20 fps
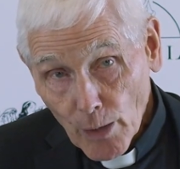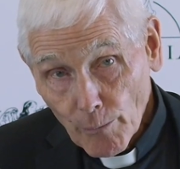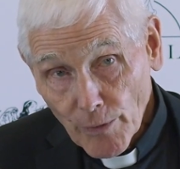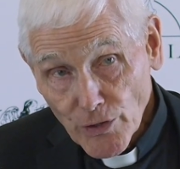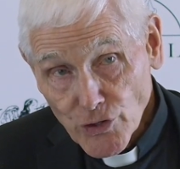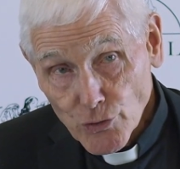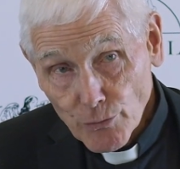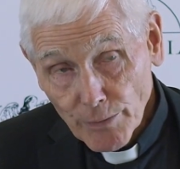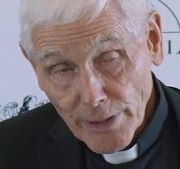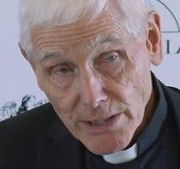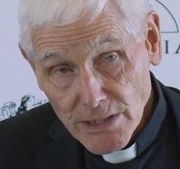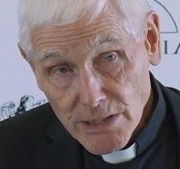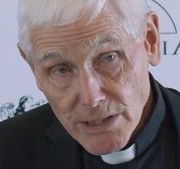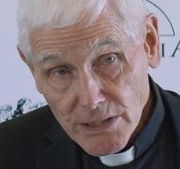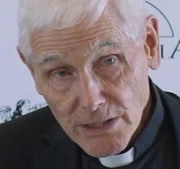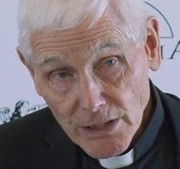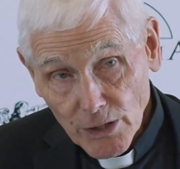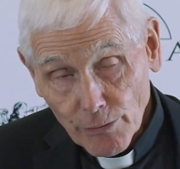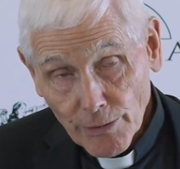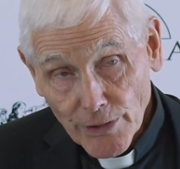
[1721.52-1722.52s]
which
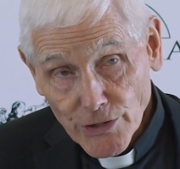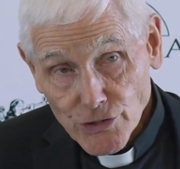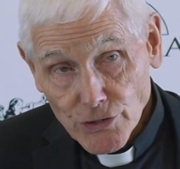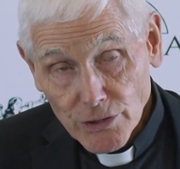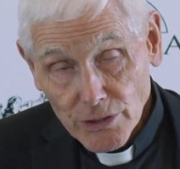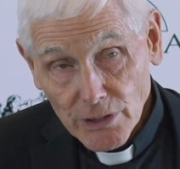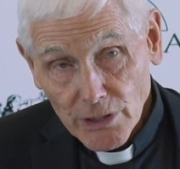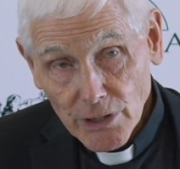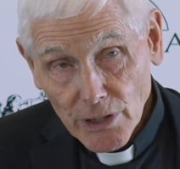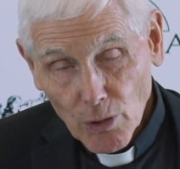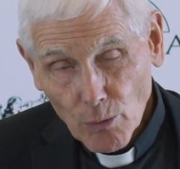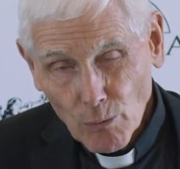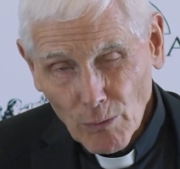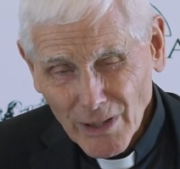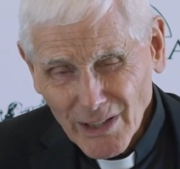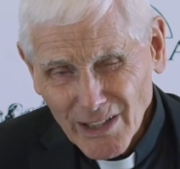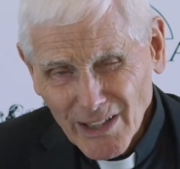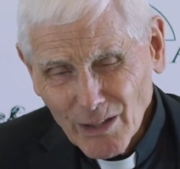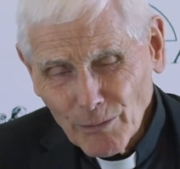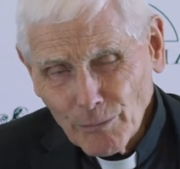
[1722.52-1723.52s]
raises the question,
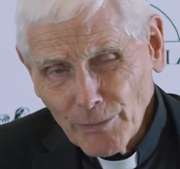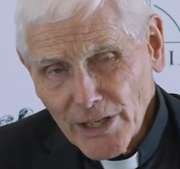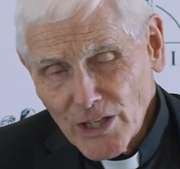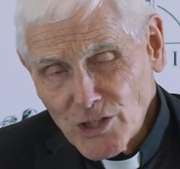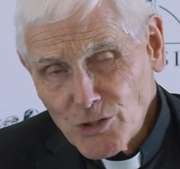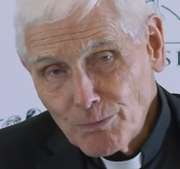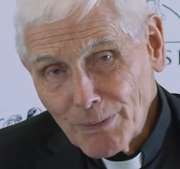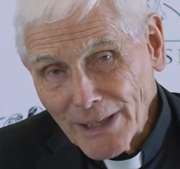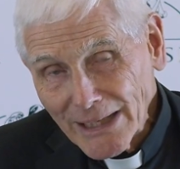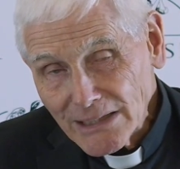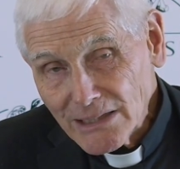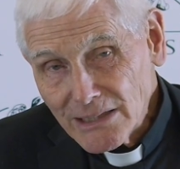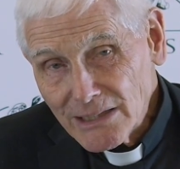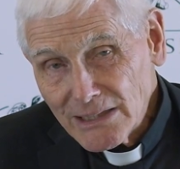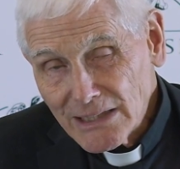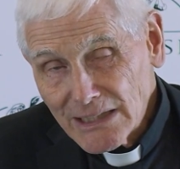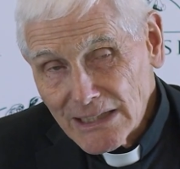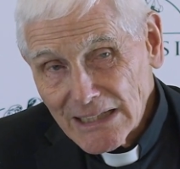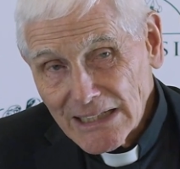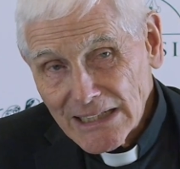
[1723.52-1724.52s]
what can we
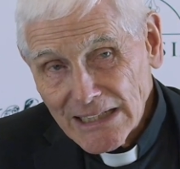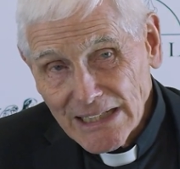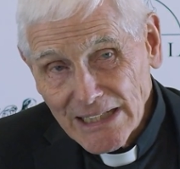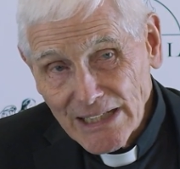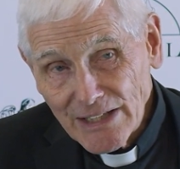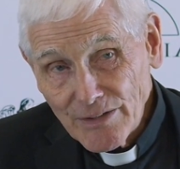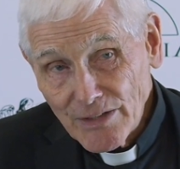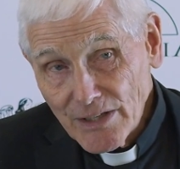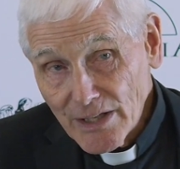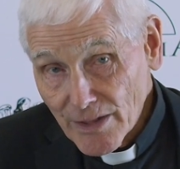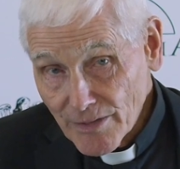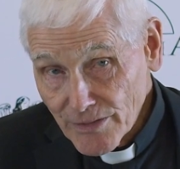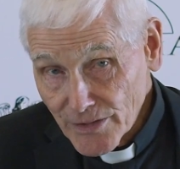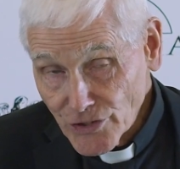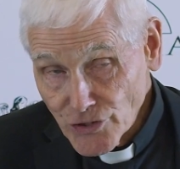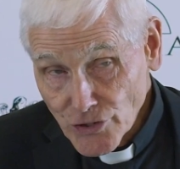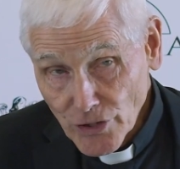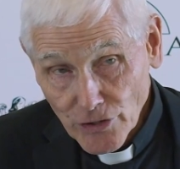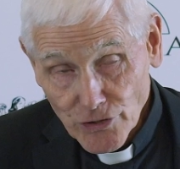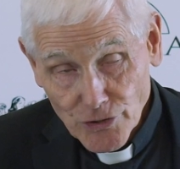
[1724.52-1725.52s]
expect in
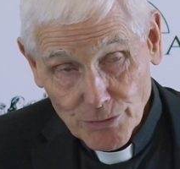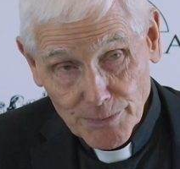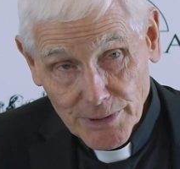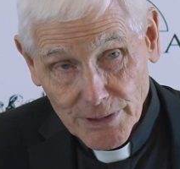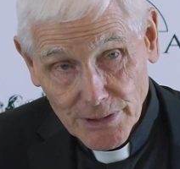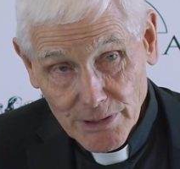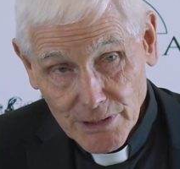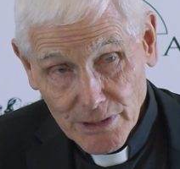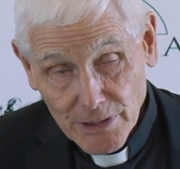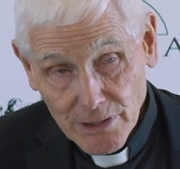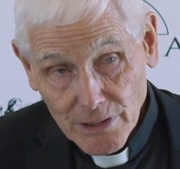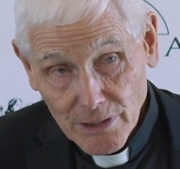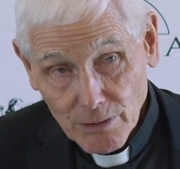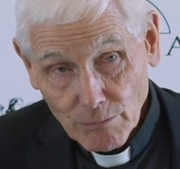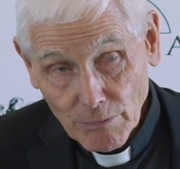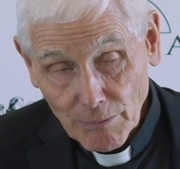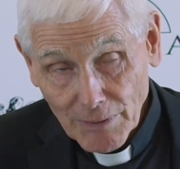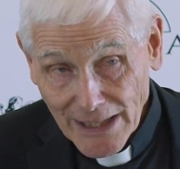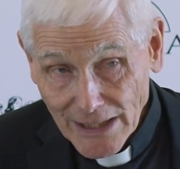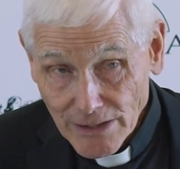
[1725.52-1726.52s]
the judgment?
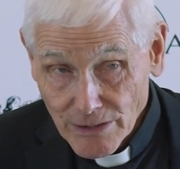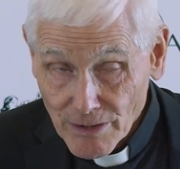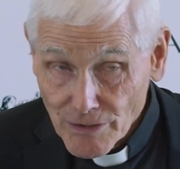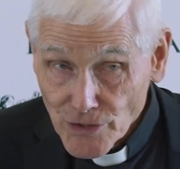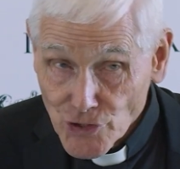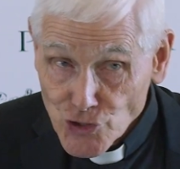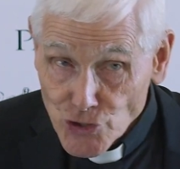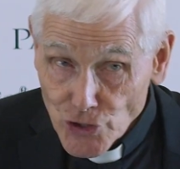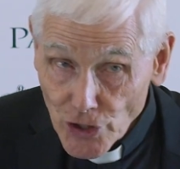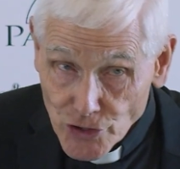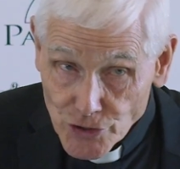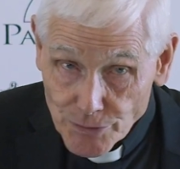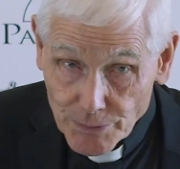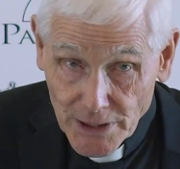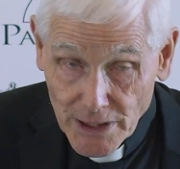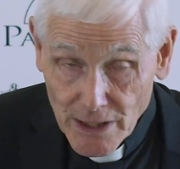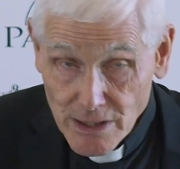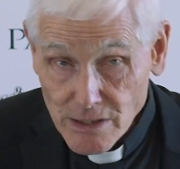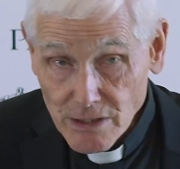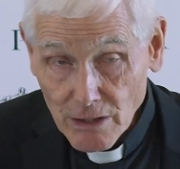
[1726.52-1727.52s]
When we get to the
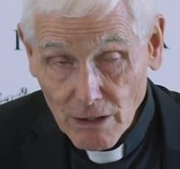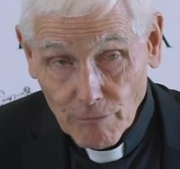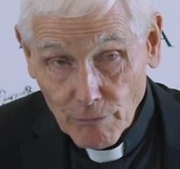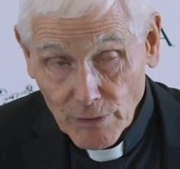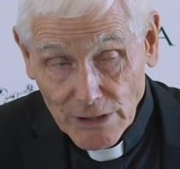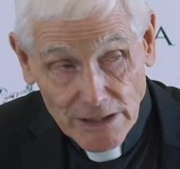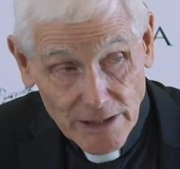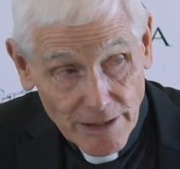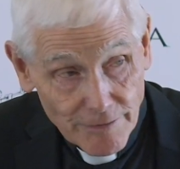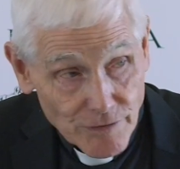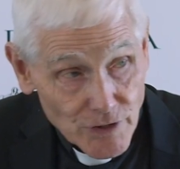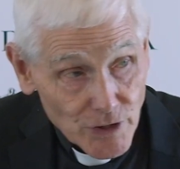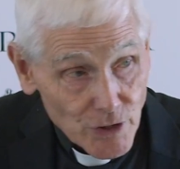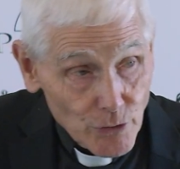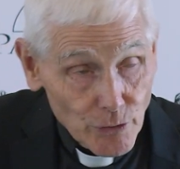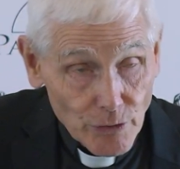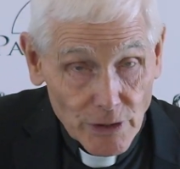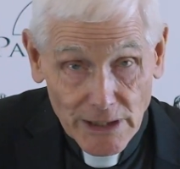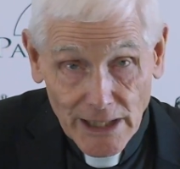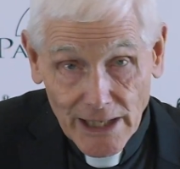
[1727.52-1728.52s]
judgment itself, we lived a
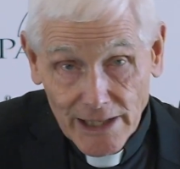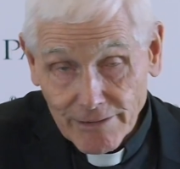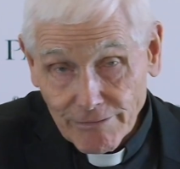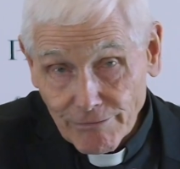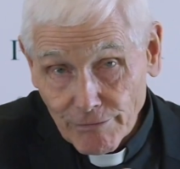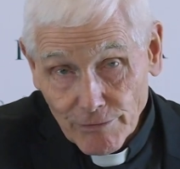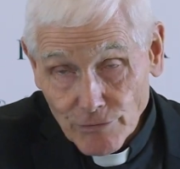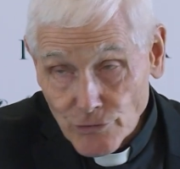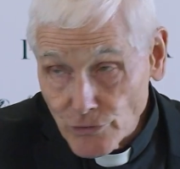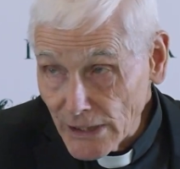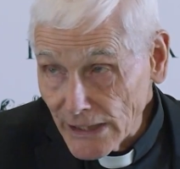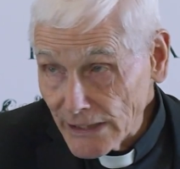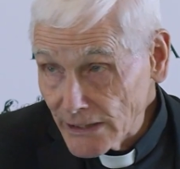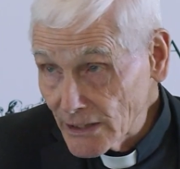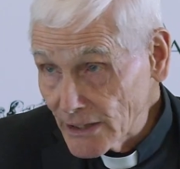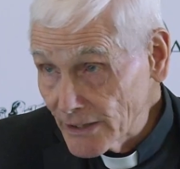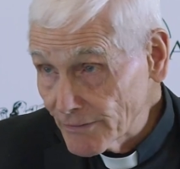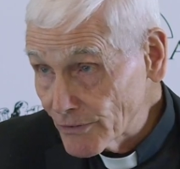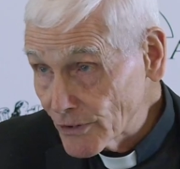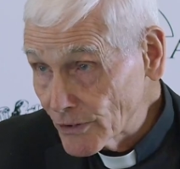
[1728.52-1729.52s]
good life, we've tried
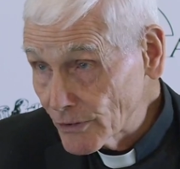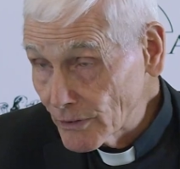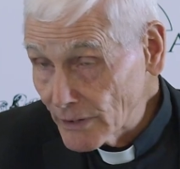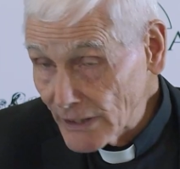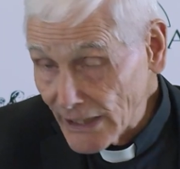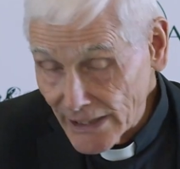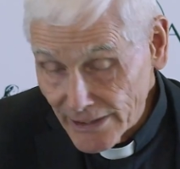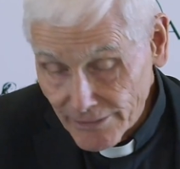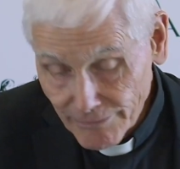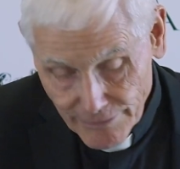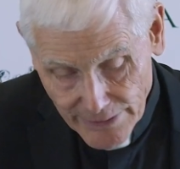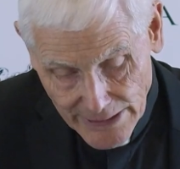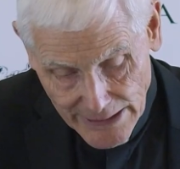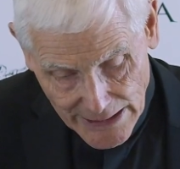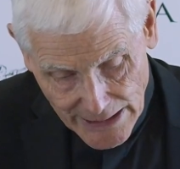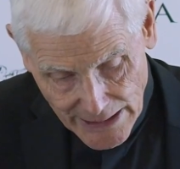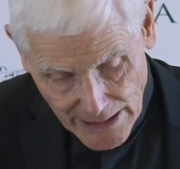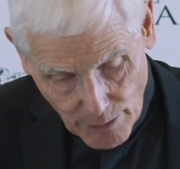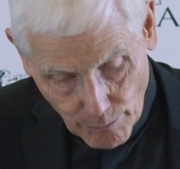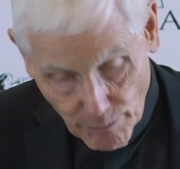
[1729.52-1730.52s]
to live a good life,
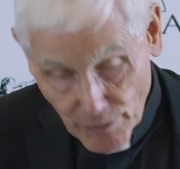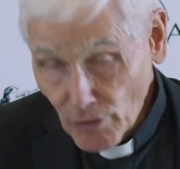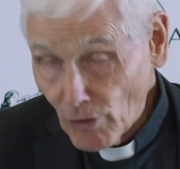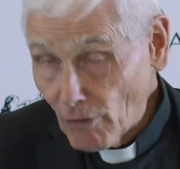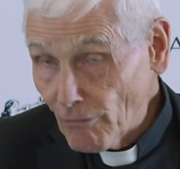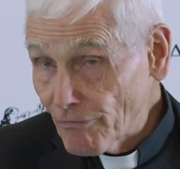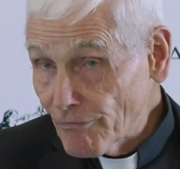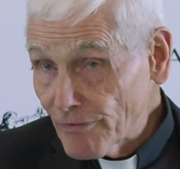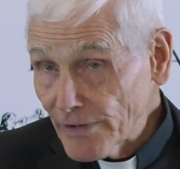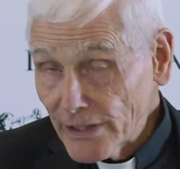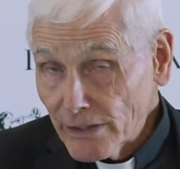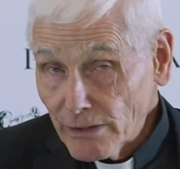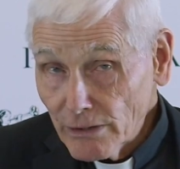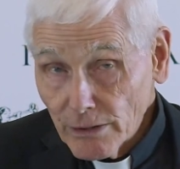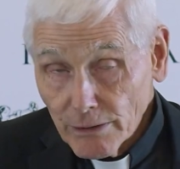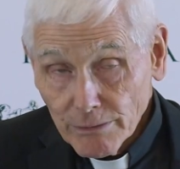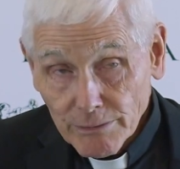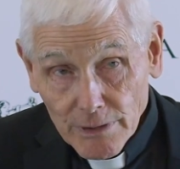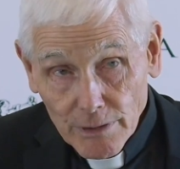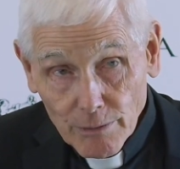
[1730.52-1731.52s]
we all
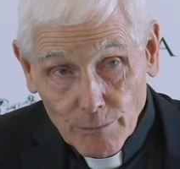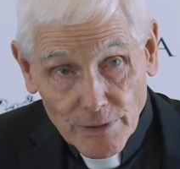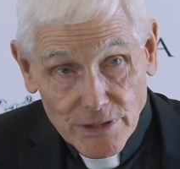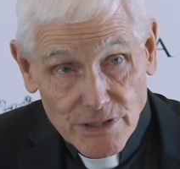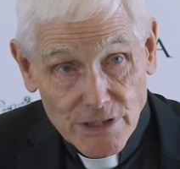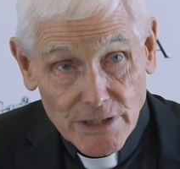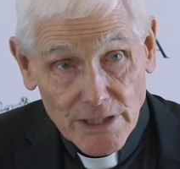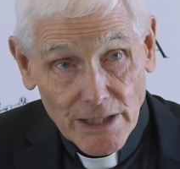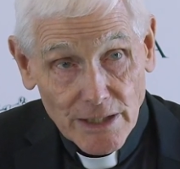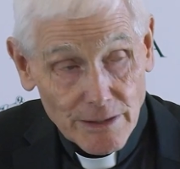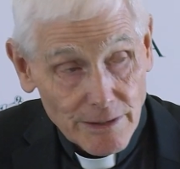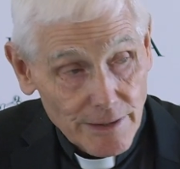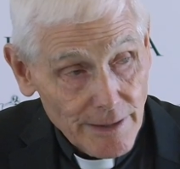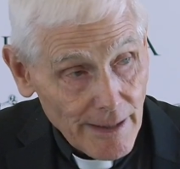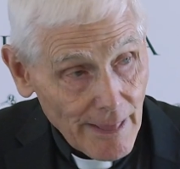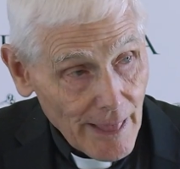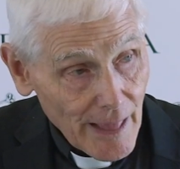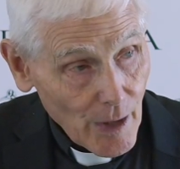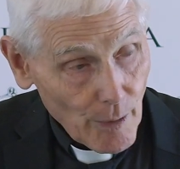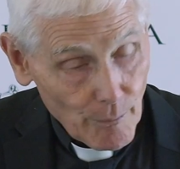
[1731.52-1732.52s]
fail, we
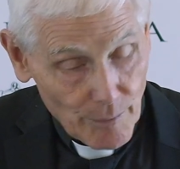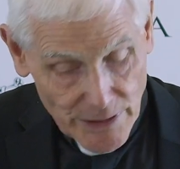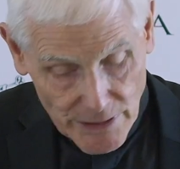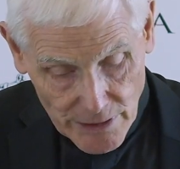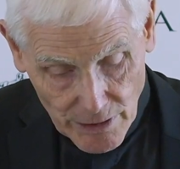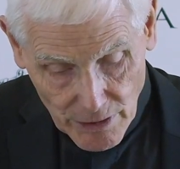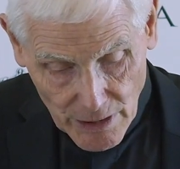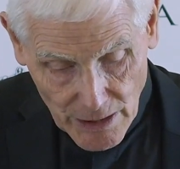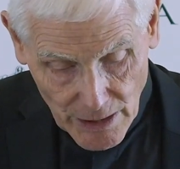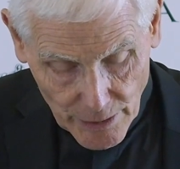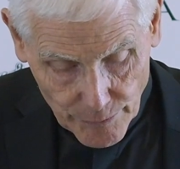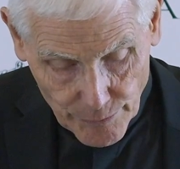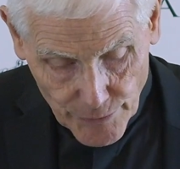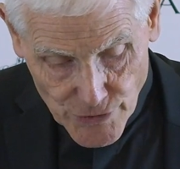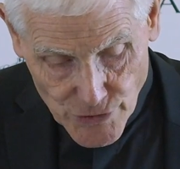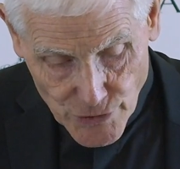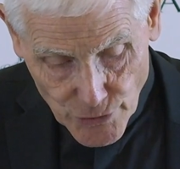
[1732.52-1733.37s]
sin, we tell God we're